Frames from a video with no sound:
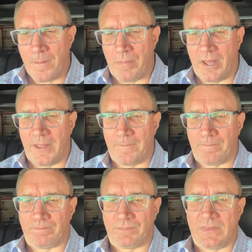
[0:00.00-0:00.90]
But
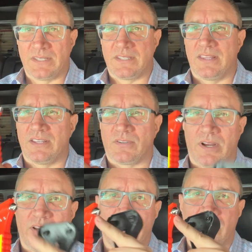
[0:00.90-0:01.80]
you see this
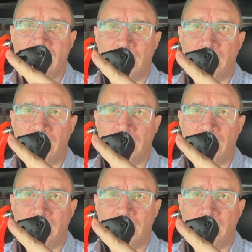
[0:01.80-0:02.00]
right here?